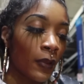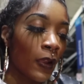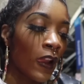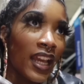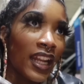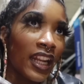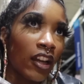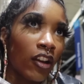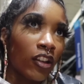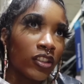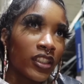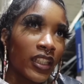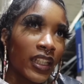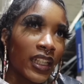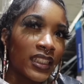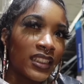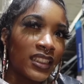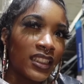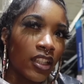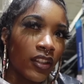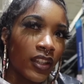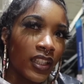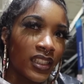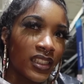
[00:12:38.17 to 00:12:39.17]
And I also gotta
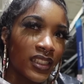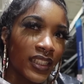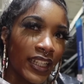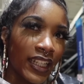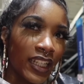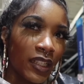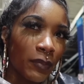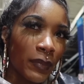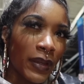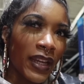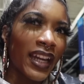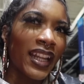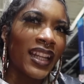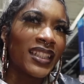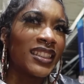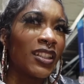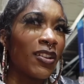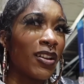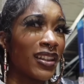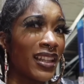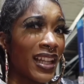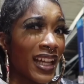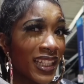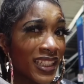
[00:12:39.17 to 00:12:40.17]
sell this lamp. I gotta
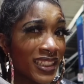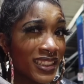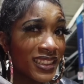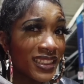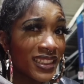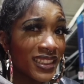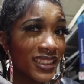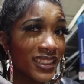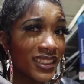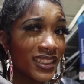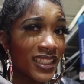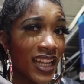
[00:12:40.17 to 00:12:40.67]
sell a lot of shit.